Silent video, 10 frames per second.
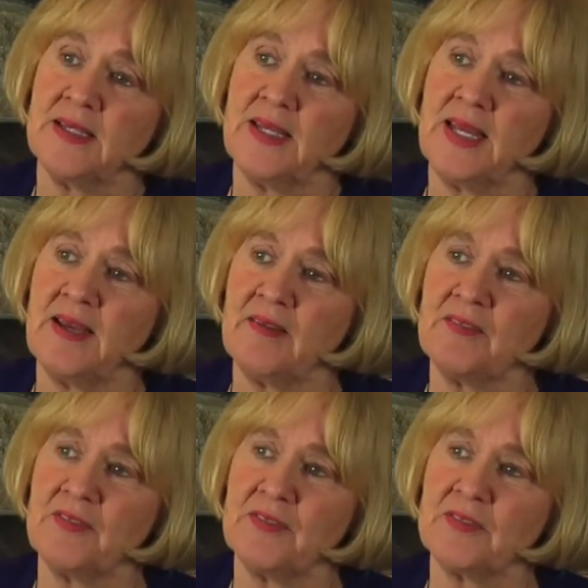
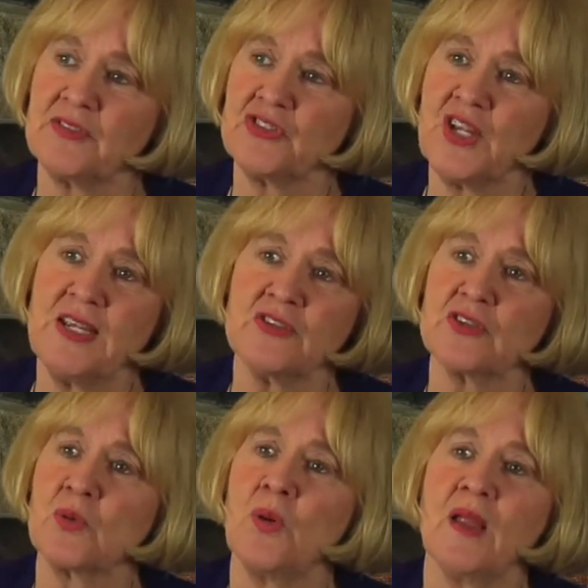have changed the
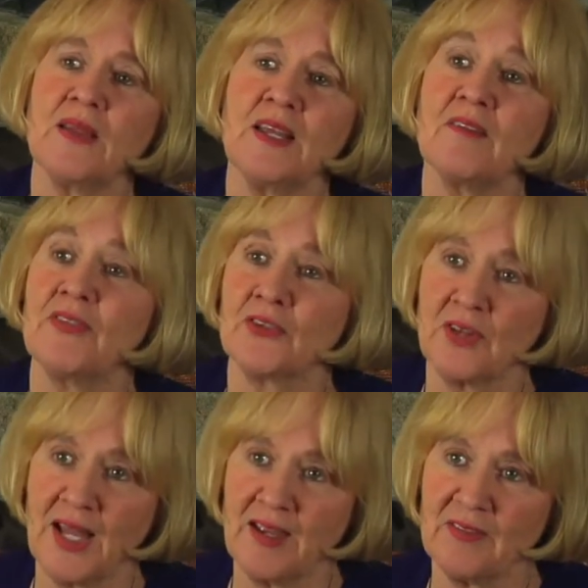quality of their
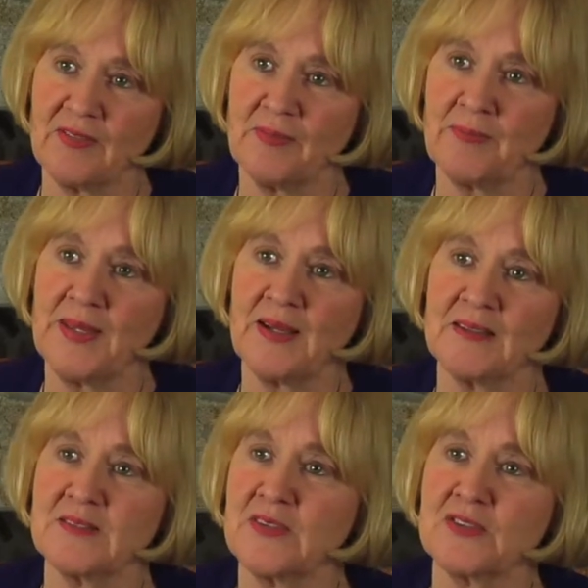life
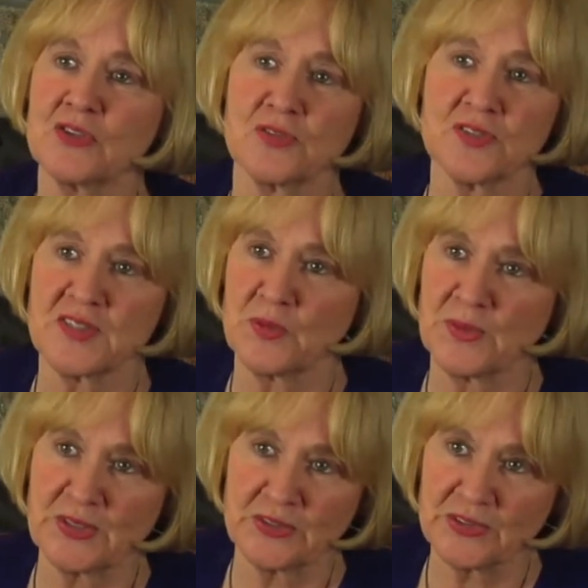because of the service they
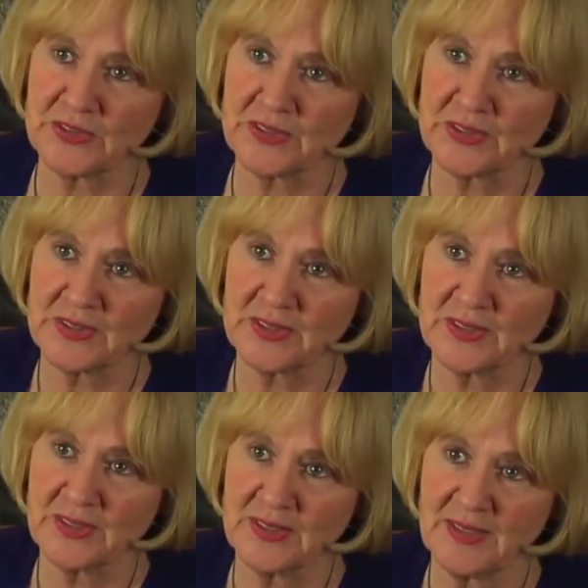rendered,
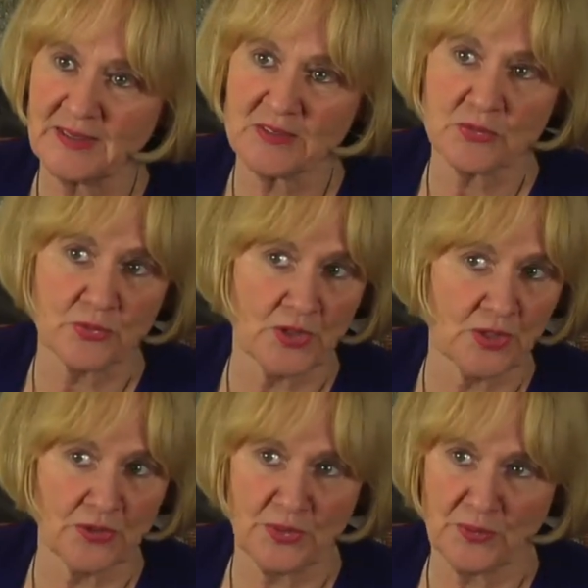it is
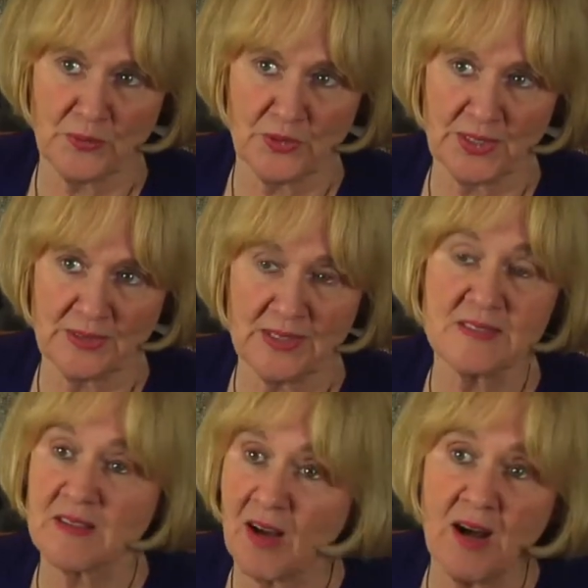very rewarding.
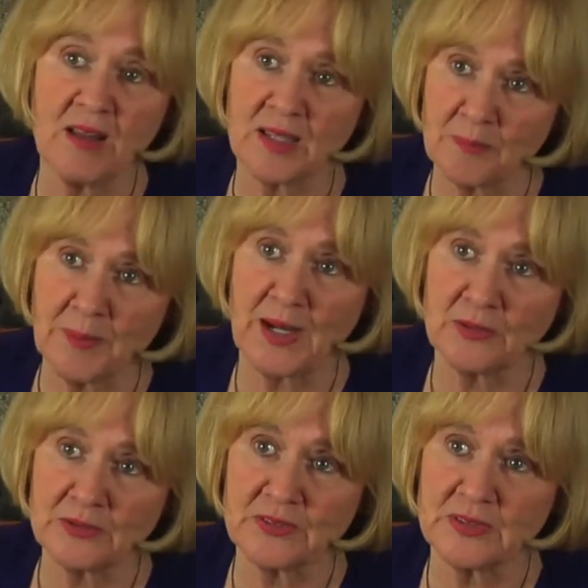It's all about